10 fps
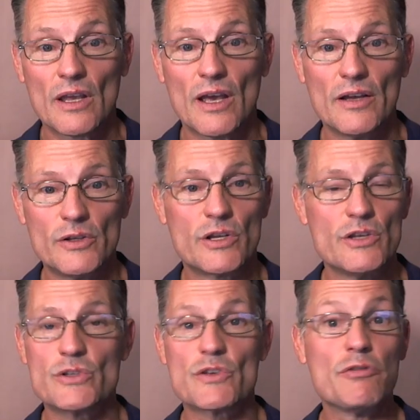You can
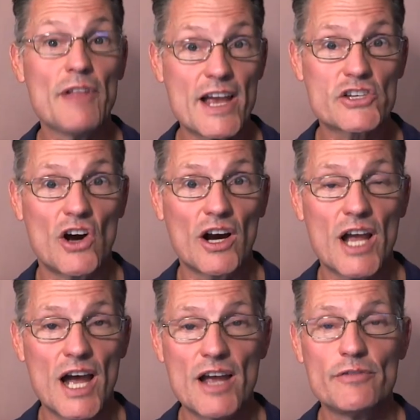use a flash
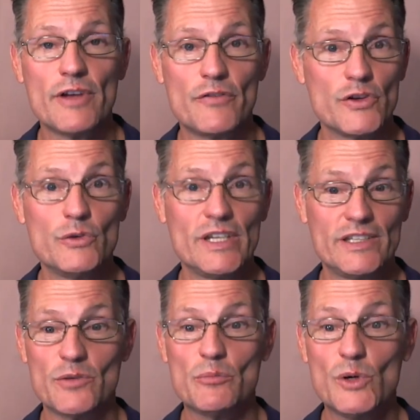archive if you need
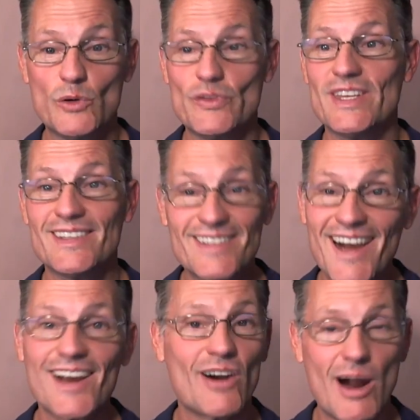to move the
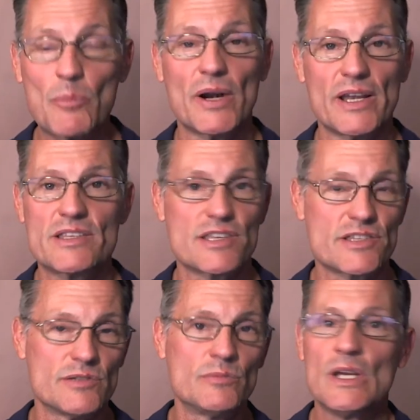entire operating
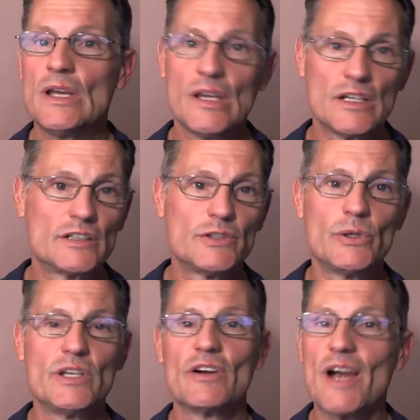system,
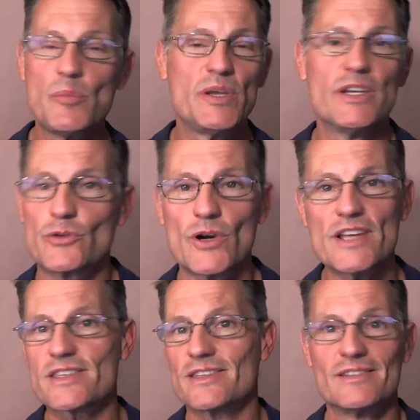including your IP
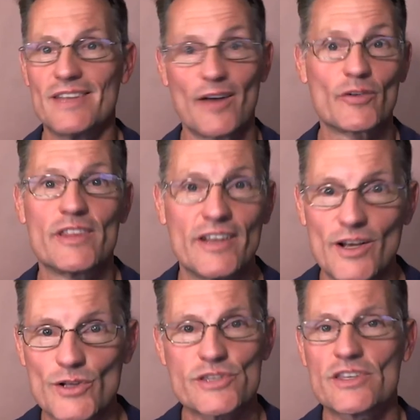address and everything
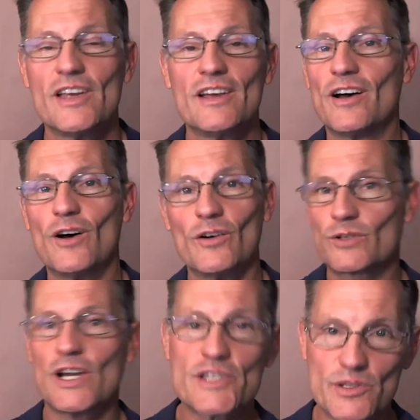else,
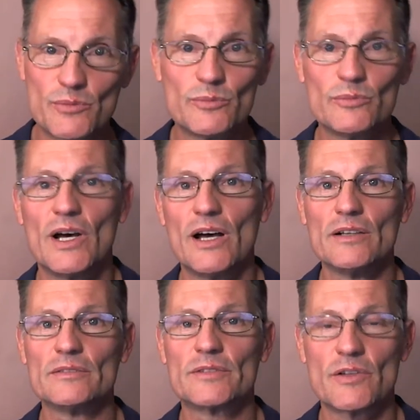custom
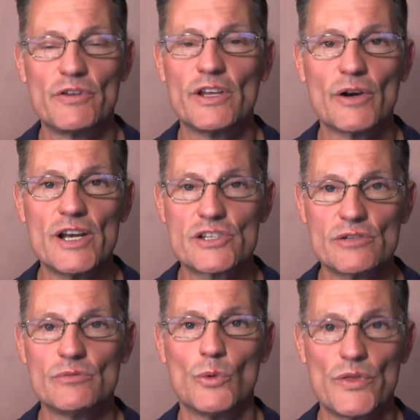
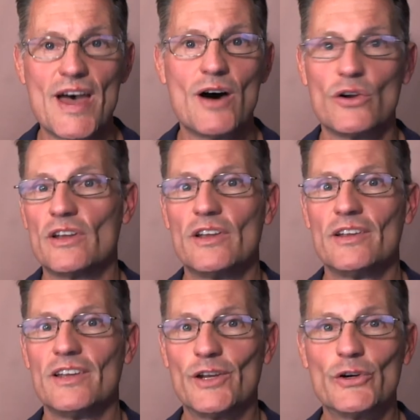configuration without
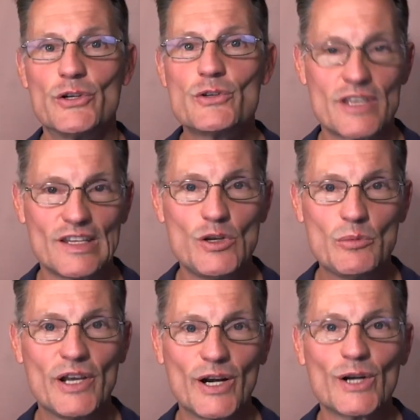introducing
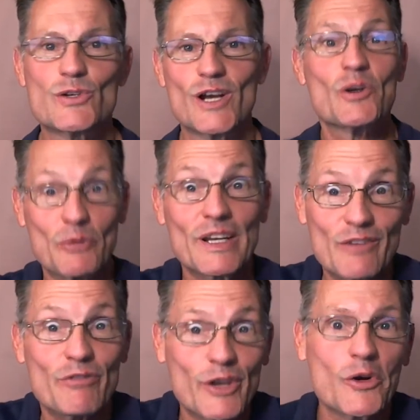human error trying to
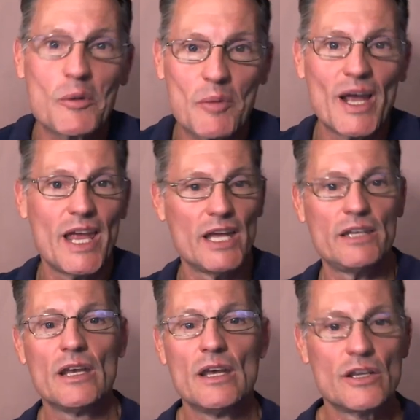reconfigure it by hand.
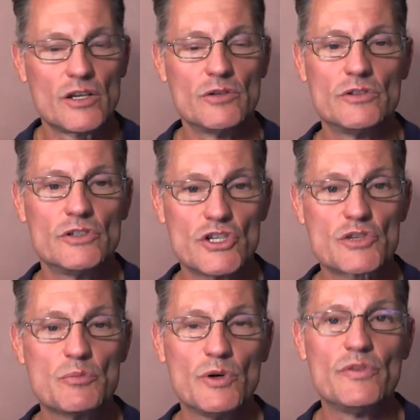You can just move the